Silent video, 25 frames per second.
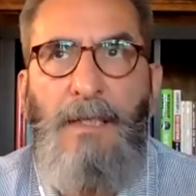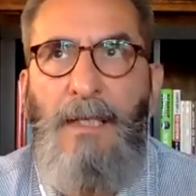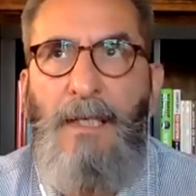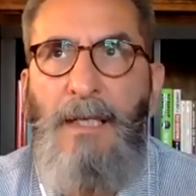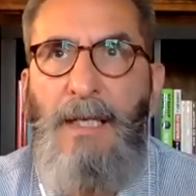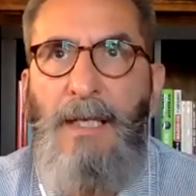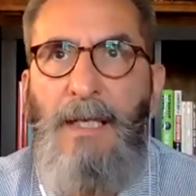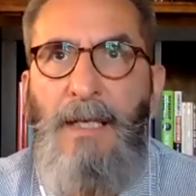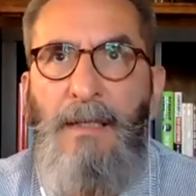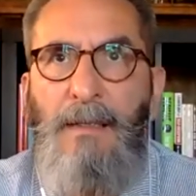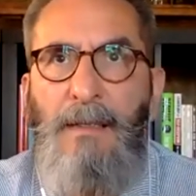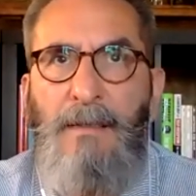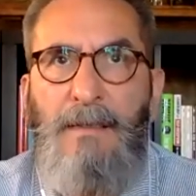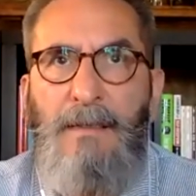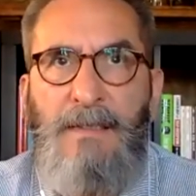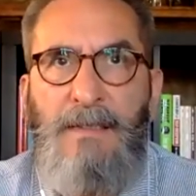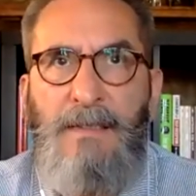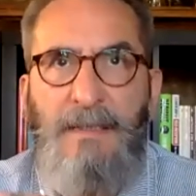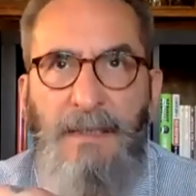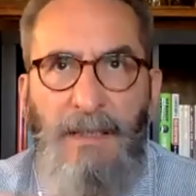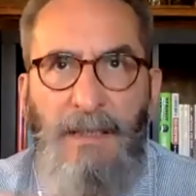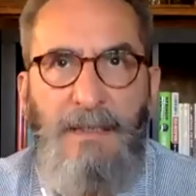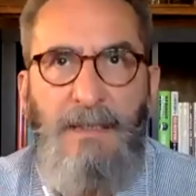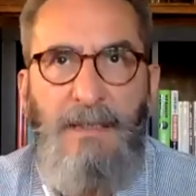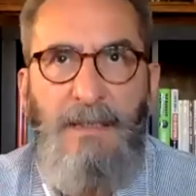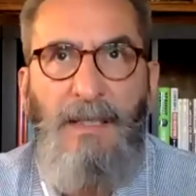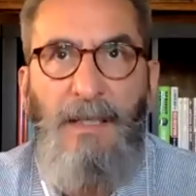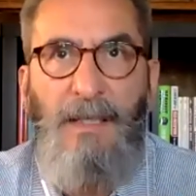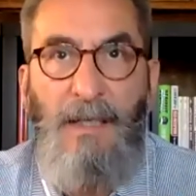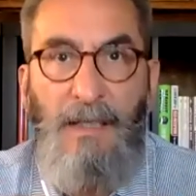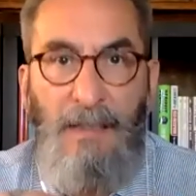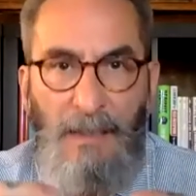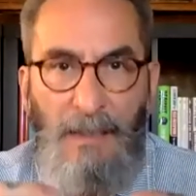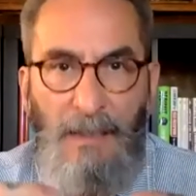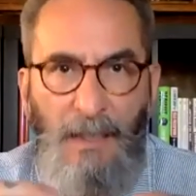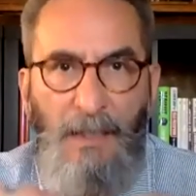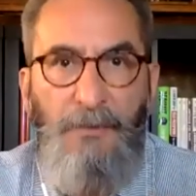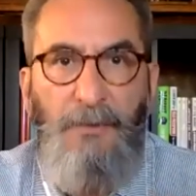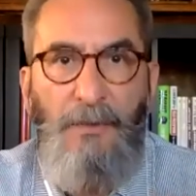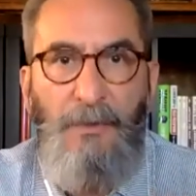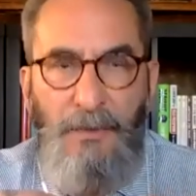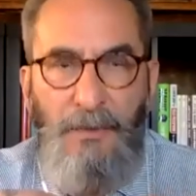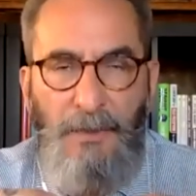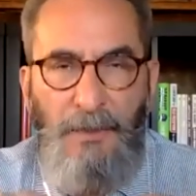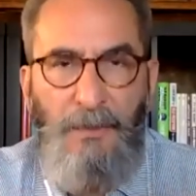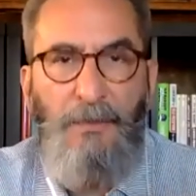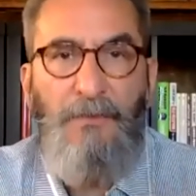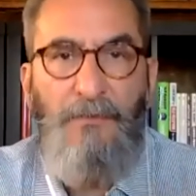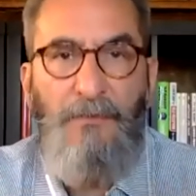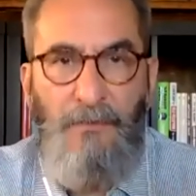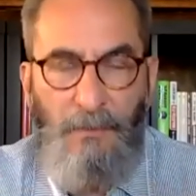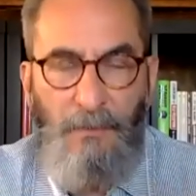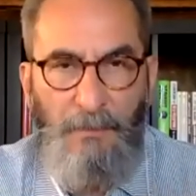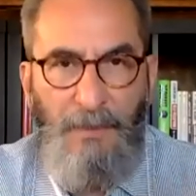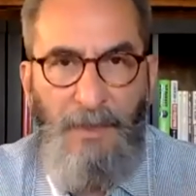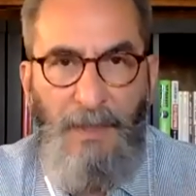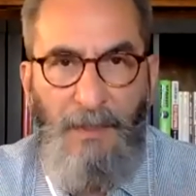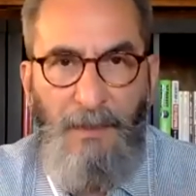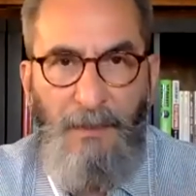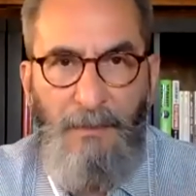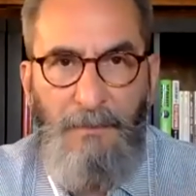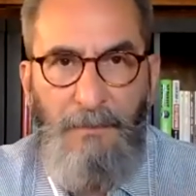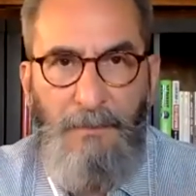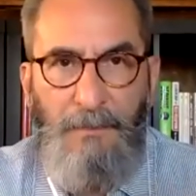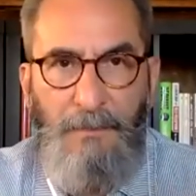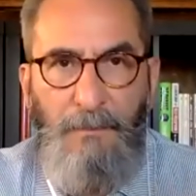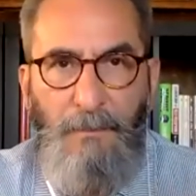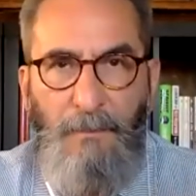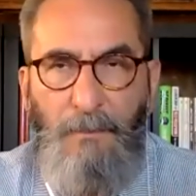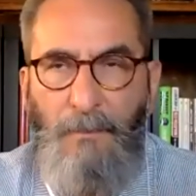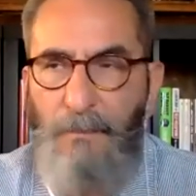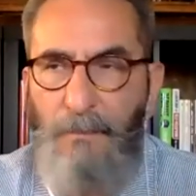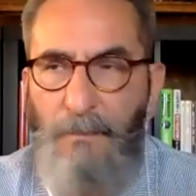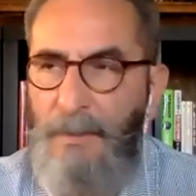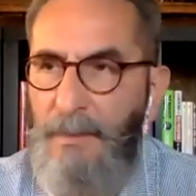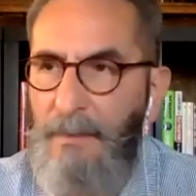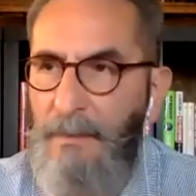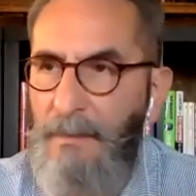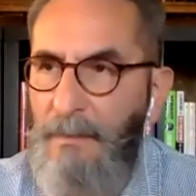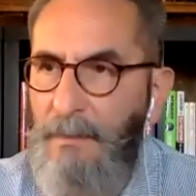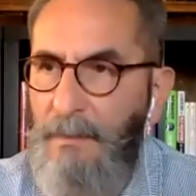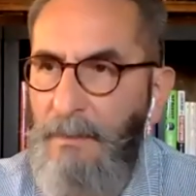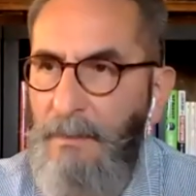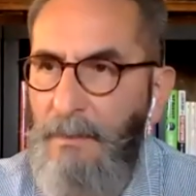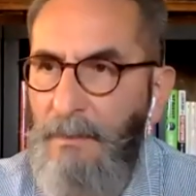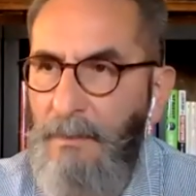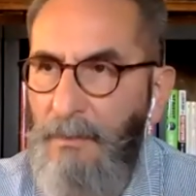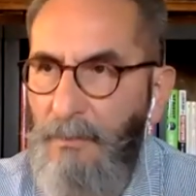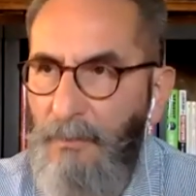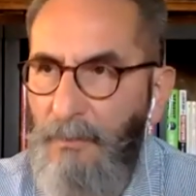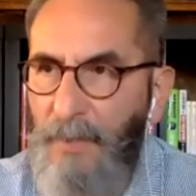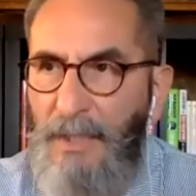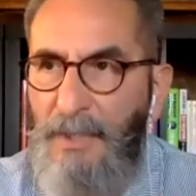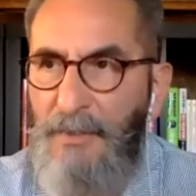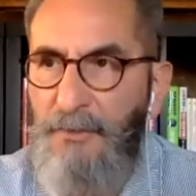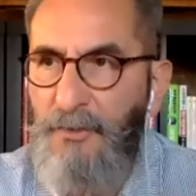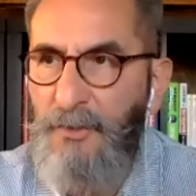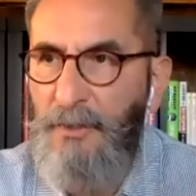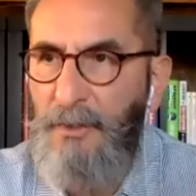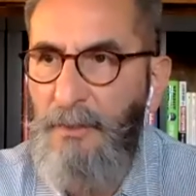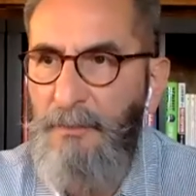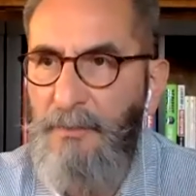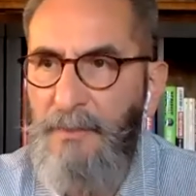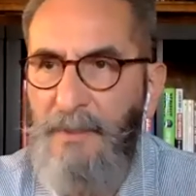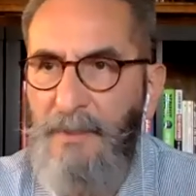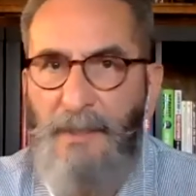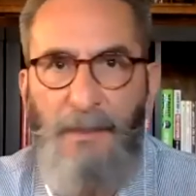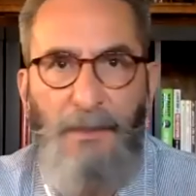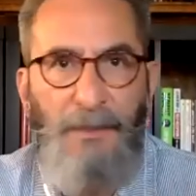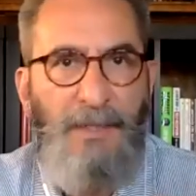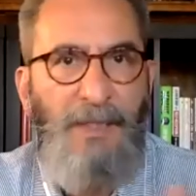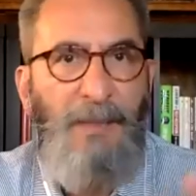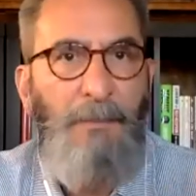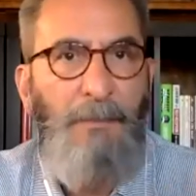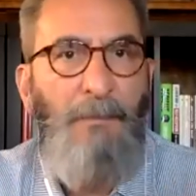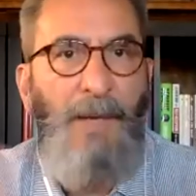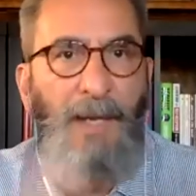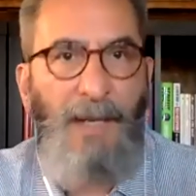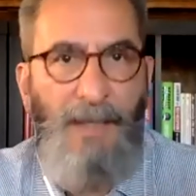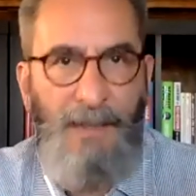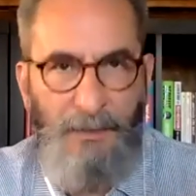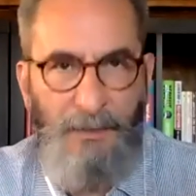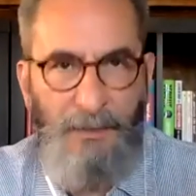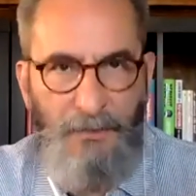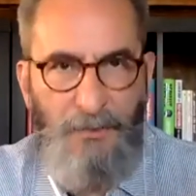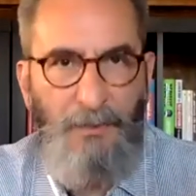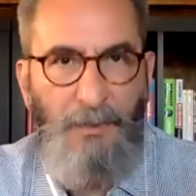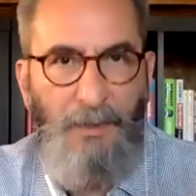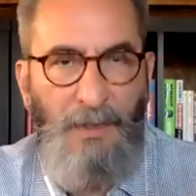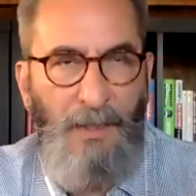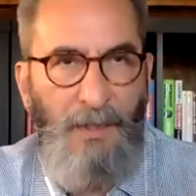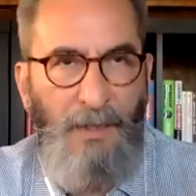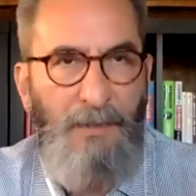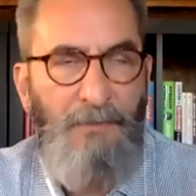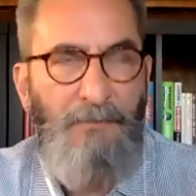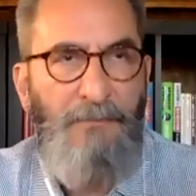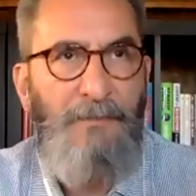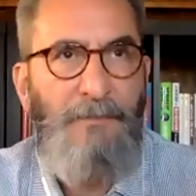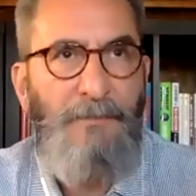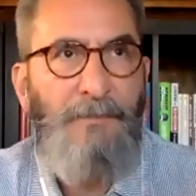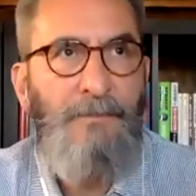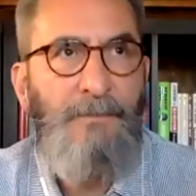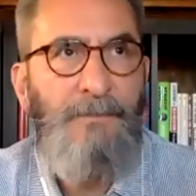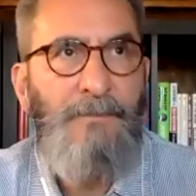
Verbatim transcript: in 60 and 100 years from now, when your grandchildren are looking back at your life,